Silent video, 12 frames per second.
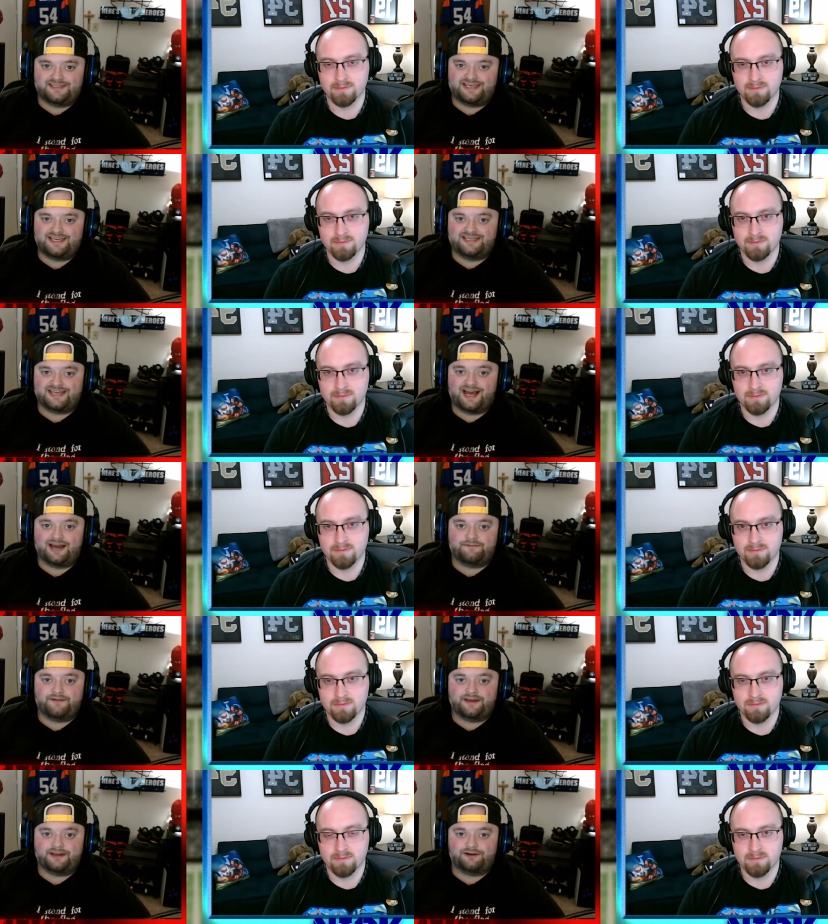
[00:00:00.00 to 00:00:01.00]
Speaker 1: he's got to
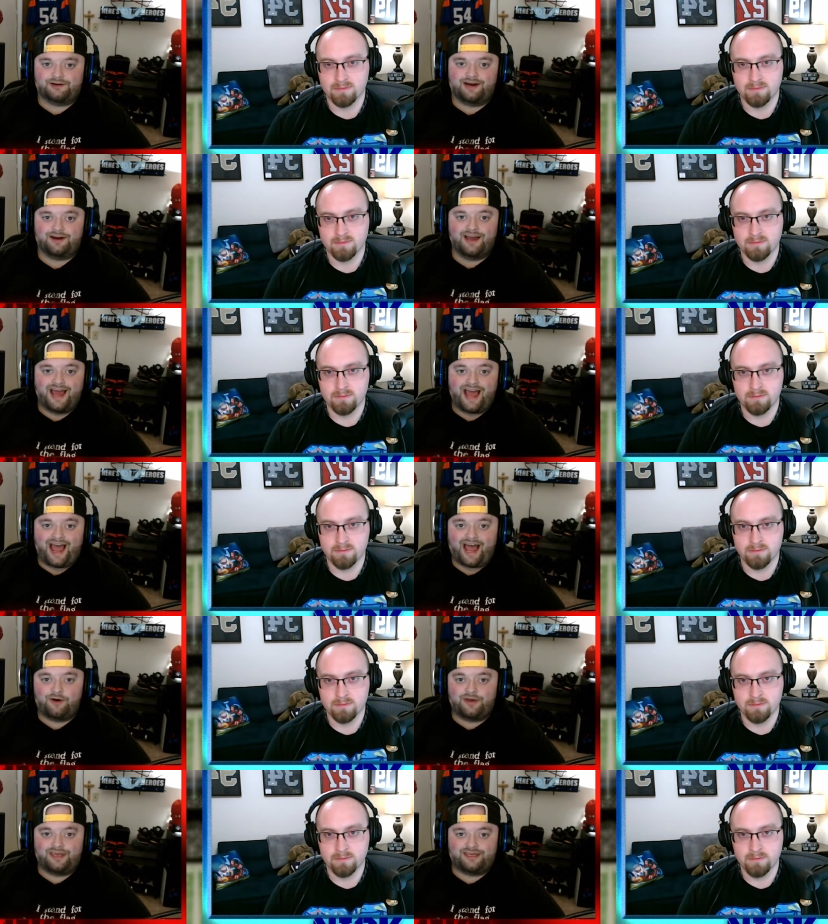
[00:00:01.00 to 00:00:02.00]
figure out
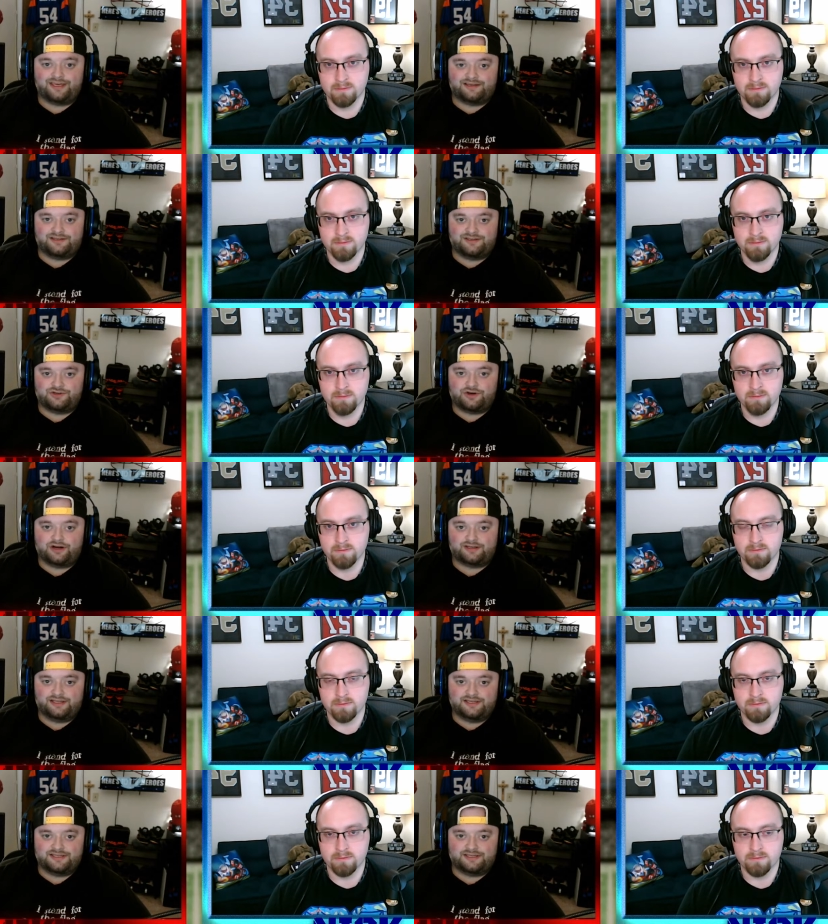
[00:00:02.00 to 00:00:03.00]
how he can construct
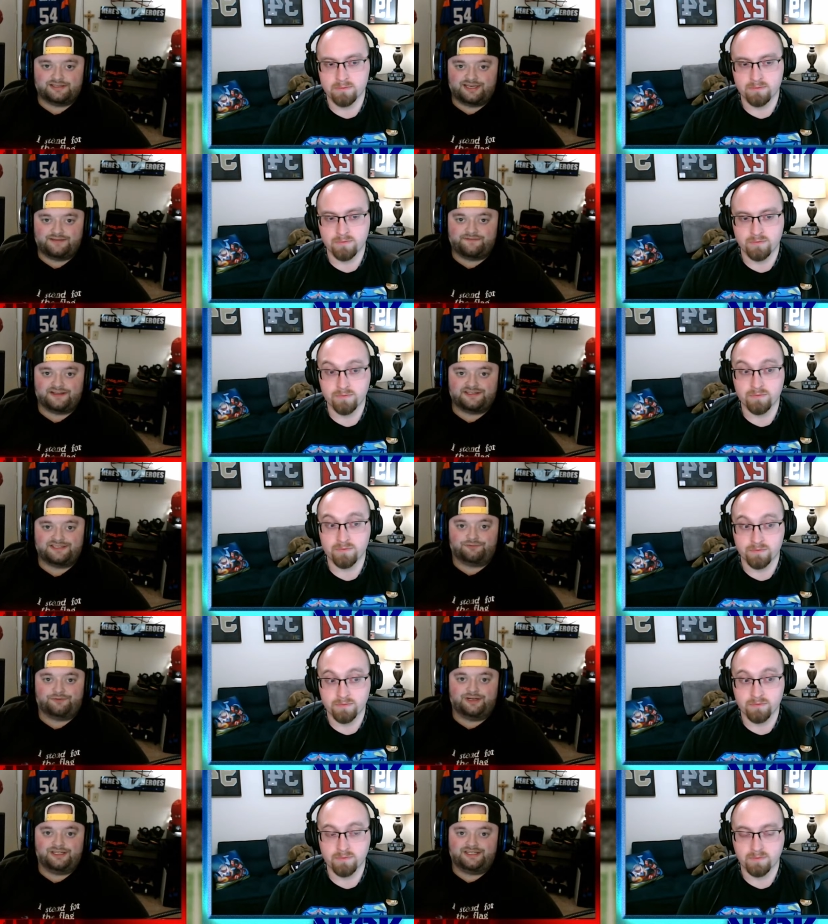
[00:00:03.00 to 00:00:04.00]
this defense to
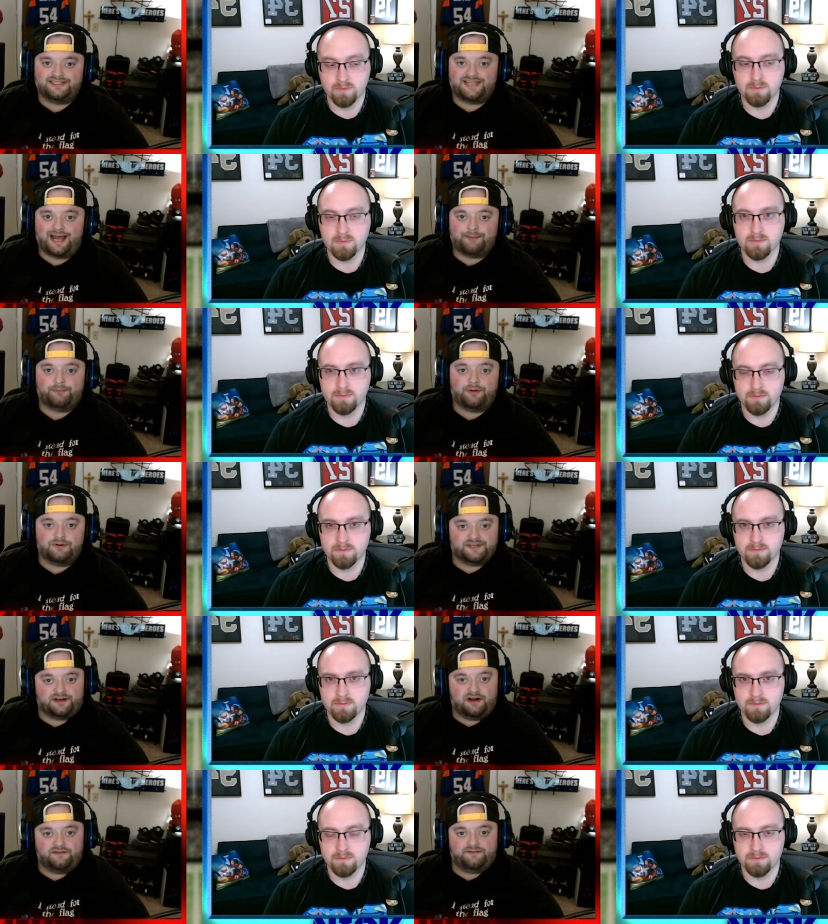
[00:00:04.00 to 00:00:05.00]
really stop
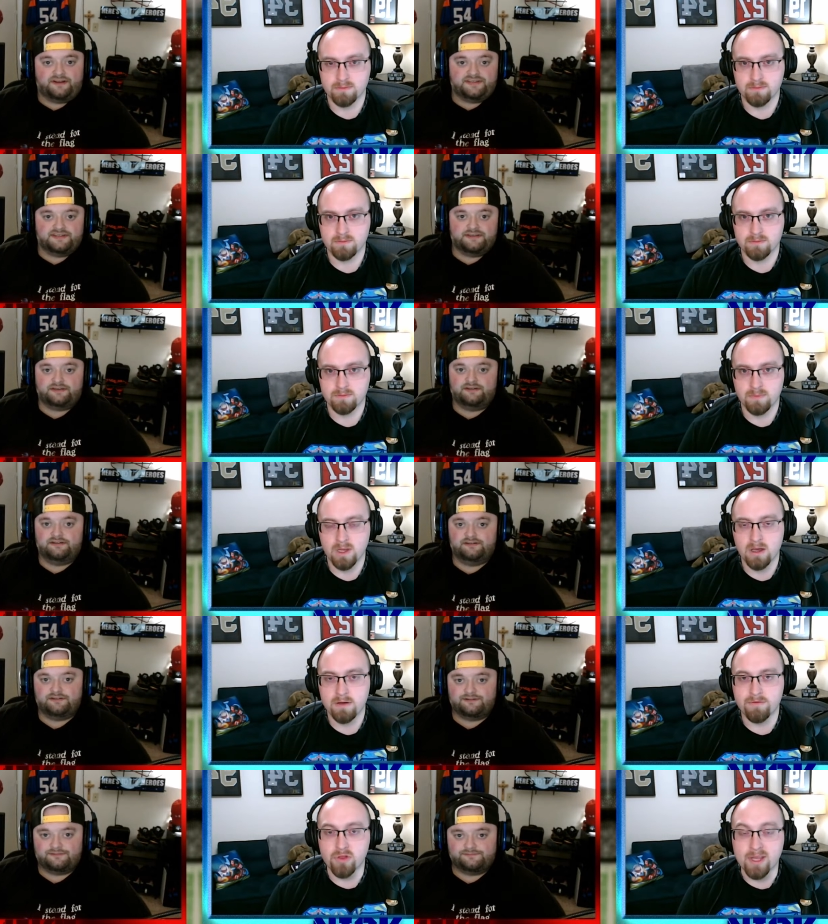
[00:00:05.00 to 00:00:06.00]
opposing offenses.
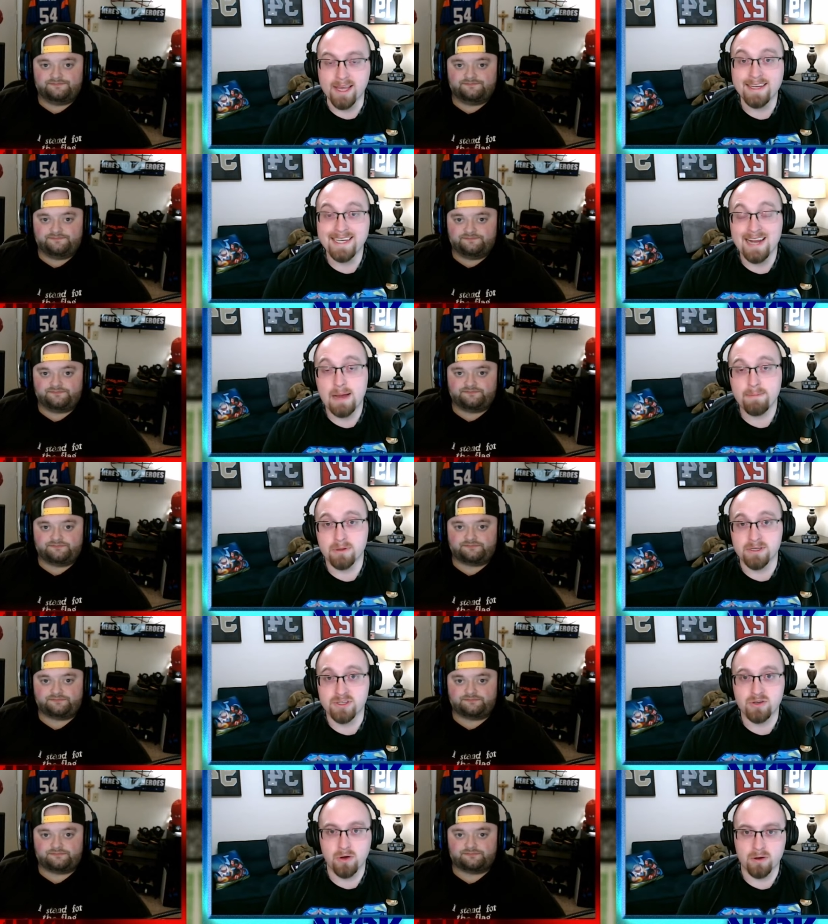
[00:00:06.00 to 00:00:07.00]
Speaker 2: For the
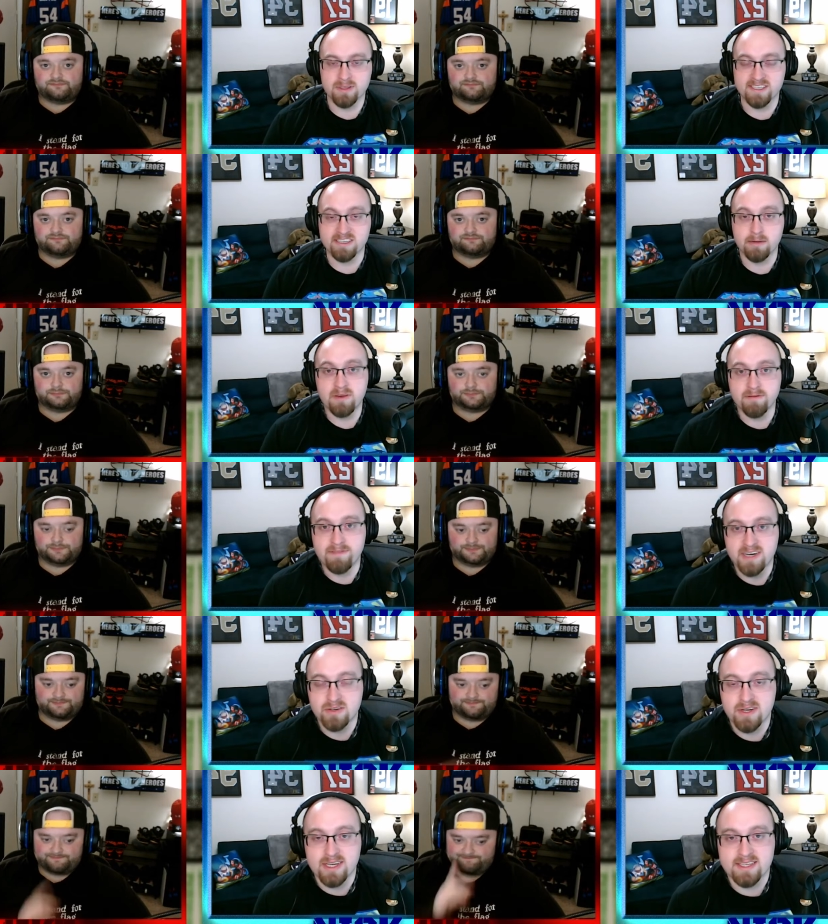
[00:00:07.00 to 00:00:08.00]
Indianapolis Colts, it's going to be a
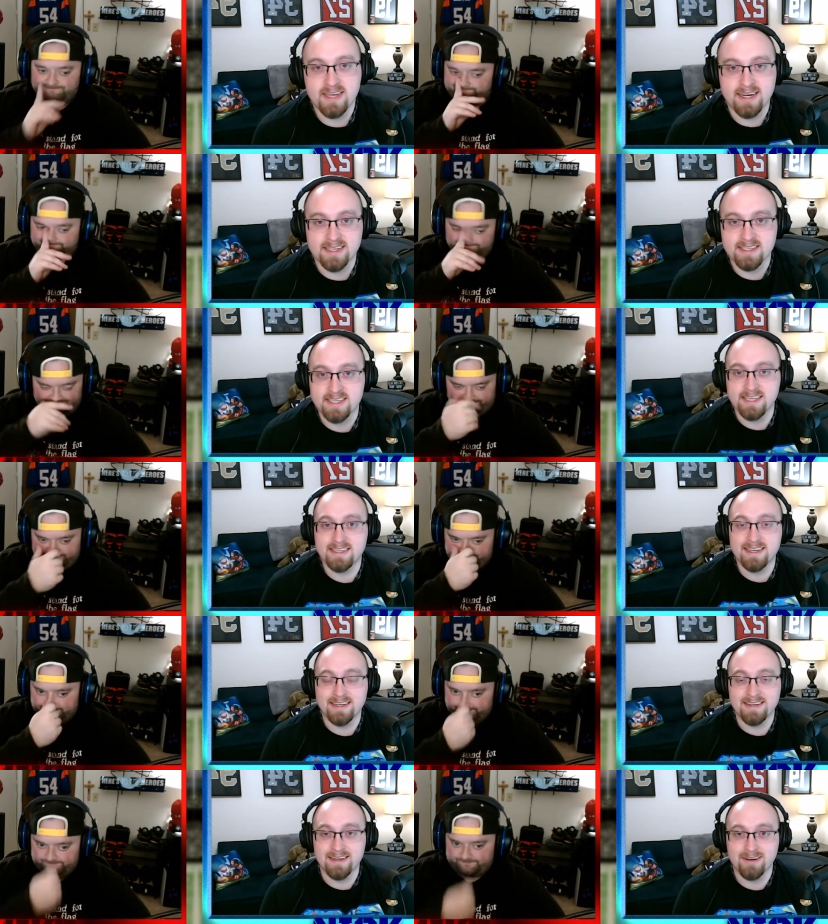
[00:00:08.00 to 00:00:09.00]
very exciting
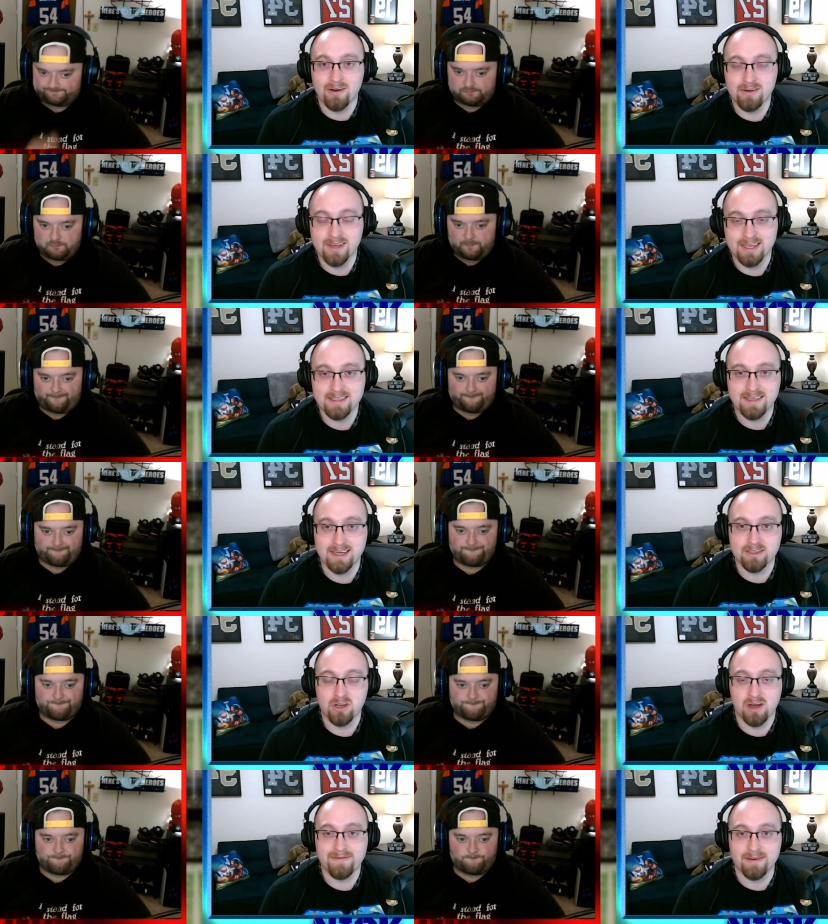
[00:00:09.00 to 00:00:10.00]
season, and it all gets
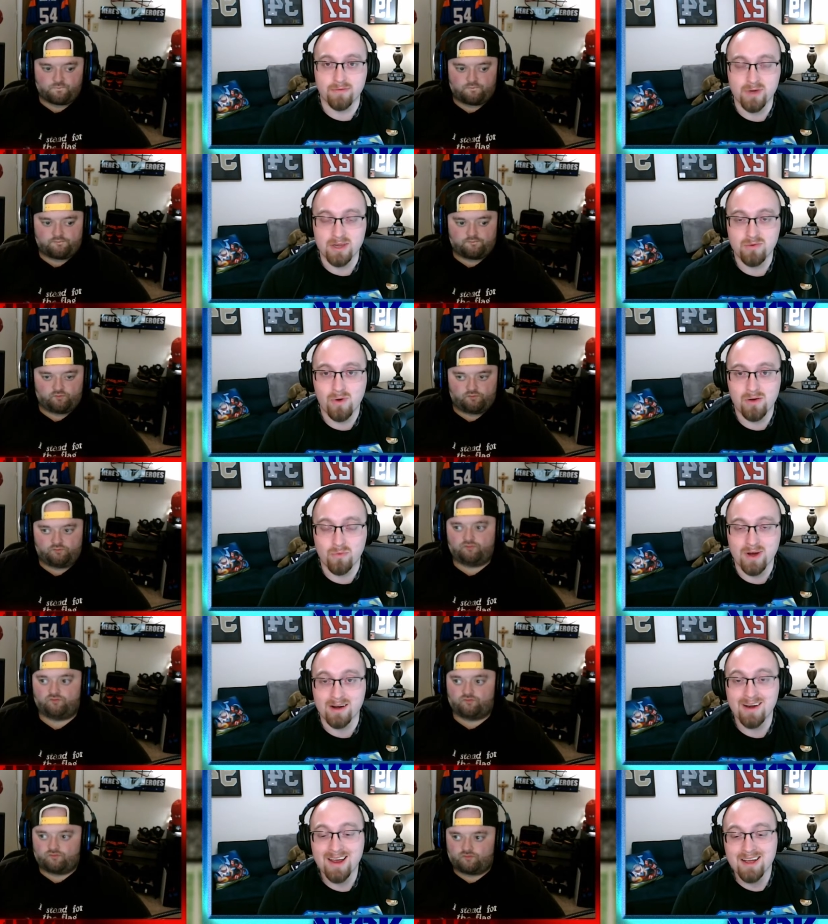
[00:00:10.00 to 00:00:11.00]
kicked off in week one,
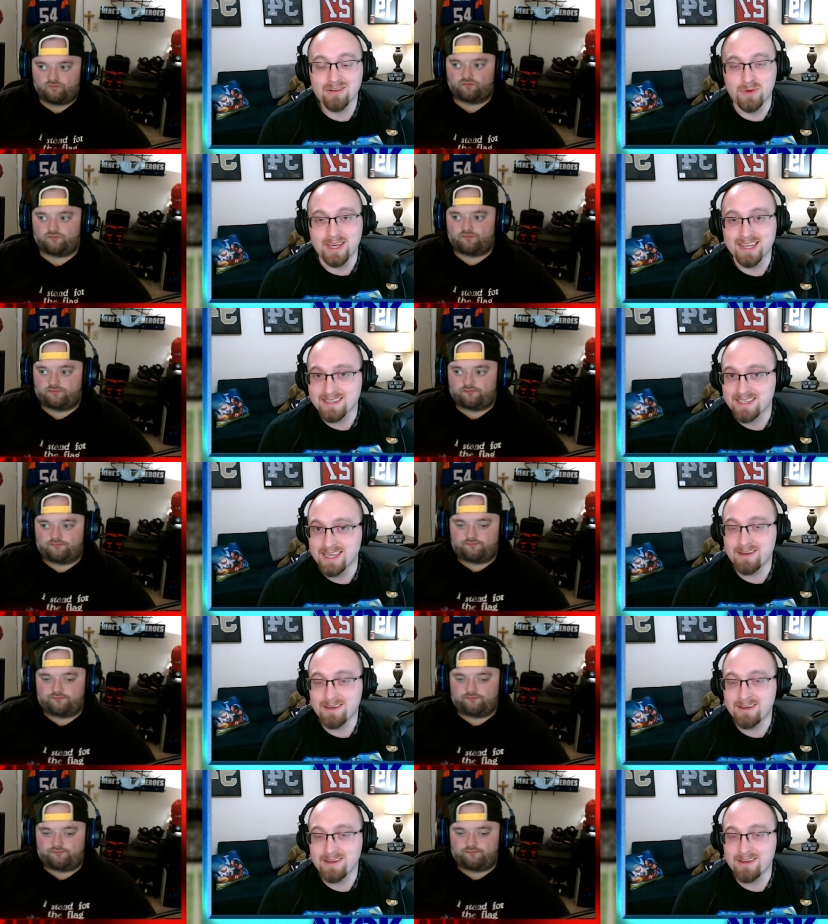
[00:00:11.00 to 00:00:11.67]
where we get to see